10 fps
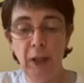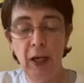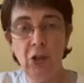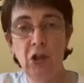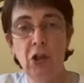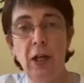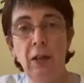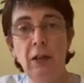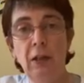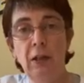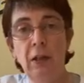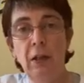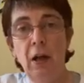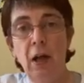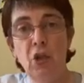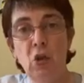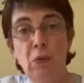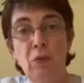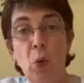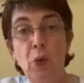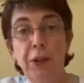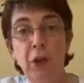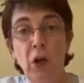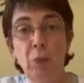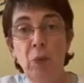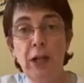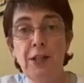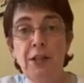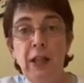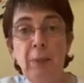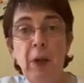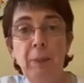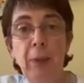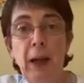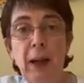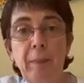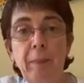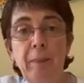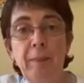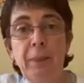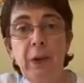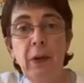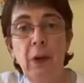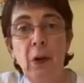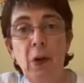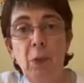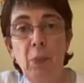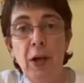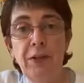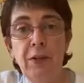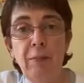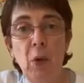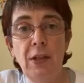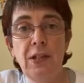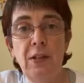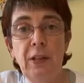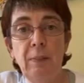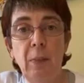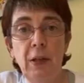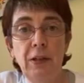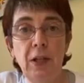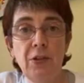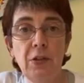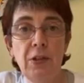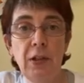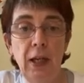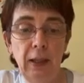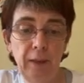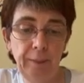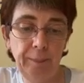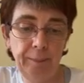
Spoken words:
my arched neck, I dream of holding her breast in my palm, her breath moistening my desert skin.